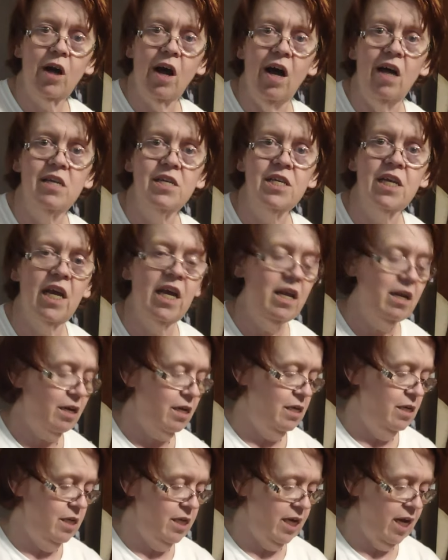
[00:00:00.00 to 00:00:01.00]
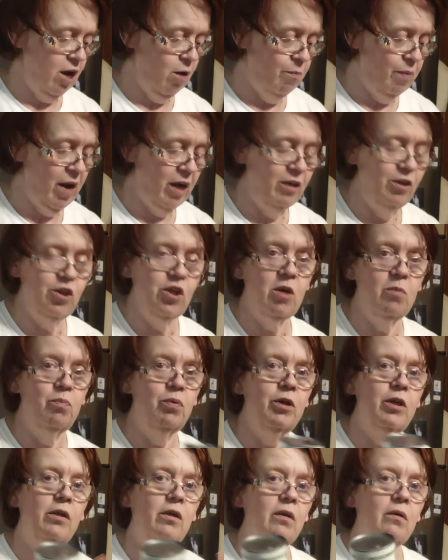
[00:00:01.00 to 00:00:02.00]
content to help out, you can
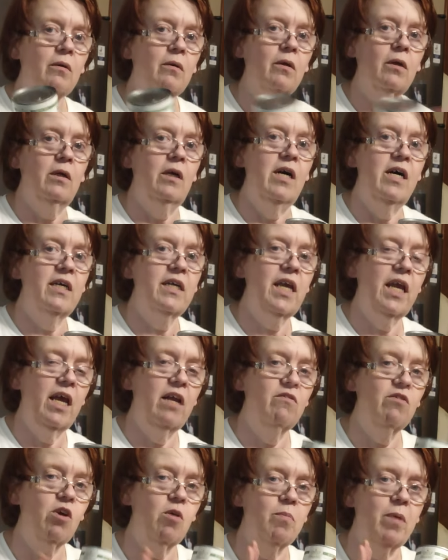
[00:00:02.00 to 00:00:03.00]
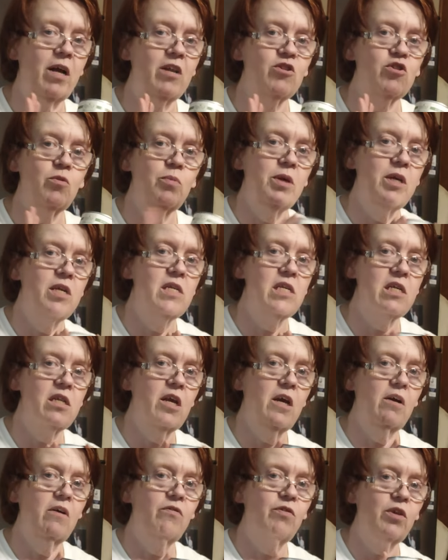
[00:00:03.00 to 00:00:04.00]
put a can of garbanzo beans in
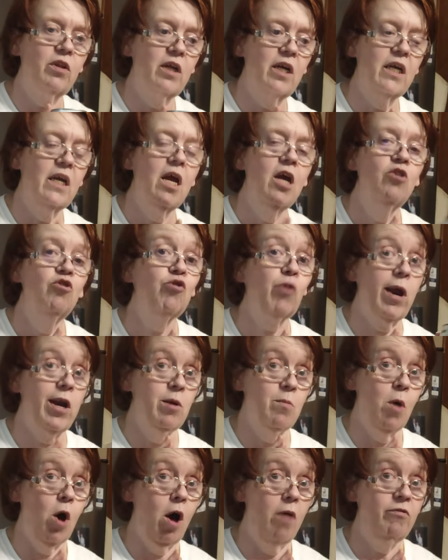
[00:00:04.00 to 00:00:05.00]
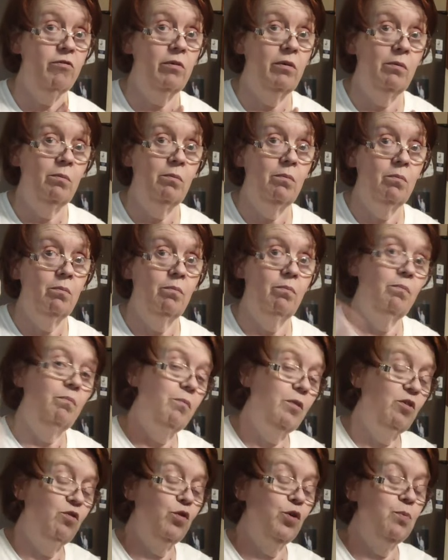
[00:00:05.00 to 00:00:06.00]
there if you like. Drain them off
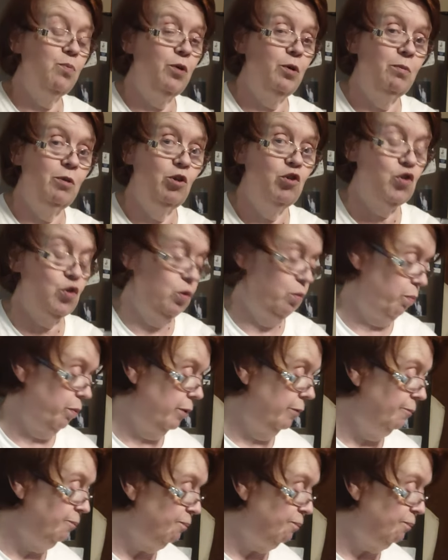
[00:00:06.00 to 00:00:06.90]
before you put them in the soup.